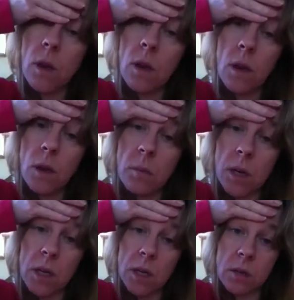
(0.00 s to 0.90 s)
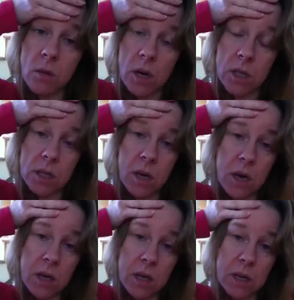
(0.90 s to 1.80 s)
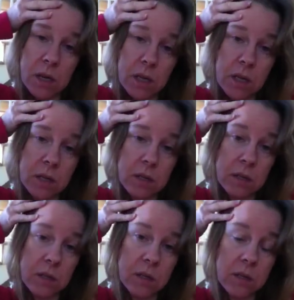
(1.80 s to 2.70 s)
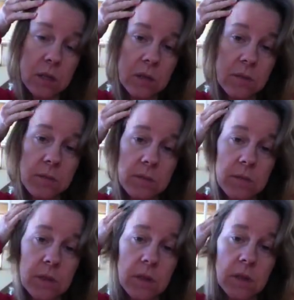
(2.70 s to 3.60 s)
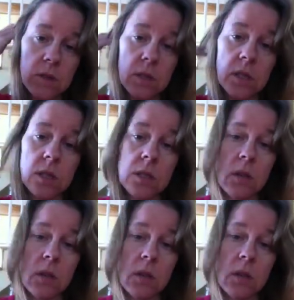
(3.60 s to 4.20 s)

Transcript: I can walk and talk, and I can, you know, all those things.